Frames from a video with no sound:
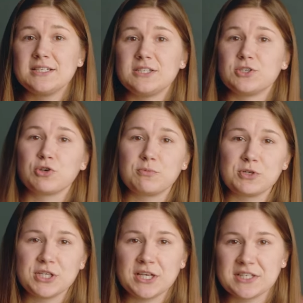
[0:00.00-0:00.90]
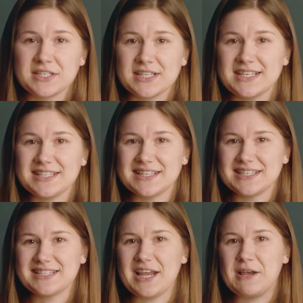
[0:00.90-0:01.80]
The scripture tells us that He's the
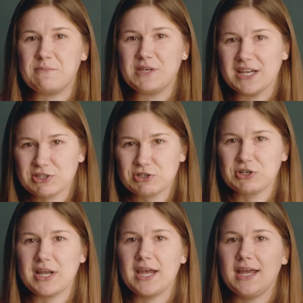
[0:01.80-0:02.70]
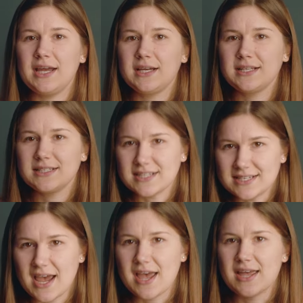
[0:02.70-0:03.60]
same yesterday,
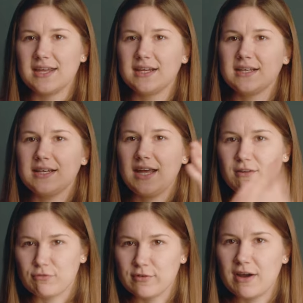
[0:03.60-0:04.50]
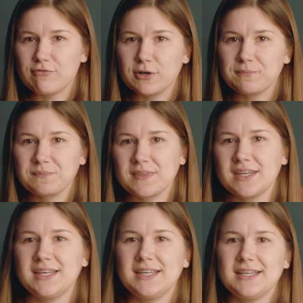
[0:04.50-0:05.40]
today, and forever.
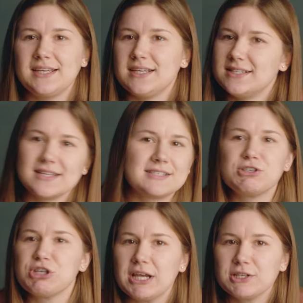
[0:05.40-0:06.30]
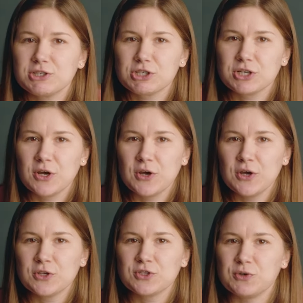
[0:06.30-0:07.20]
He doesn't change.
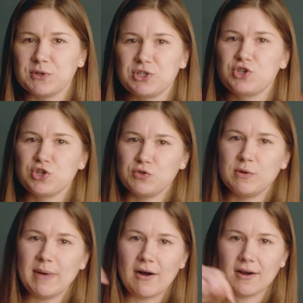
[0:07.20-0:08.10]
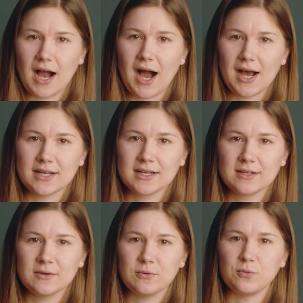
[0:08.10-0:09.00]
So, what's true about God
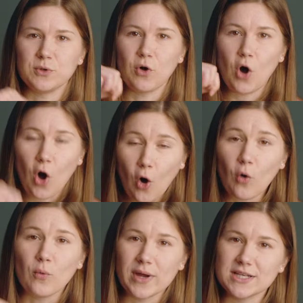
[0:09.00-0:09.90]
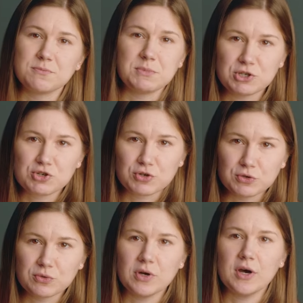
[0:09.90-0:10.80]
will always be
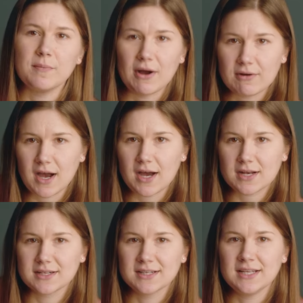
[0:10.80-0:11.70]
true about God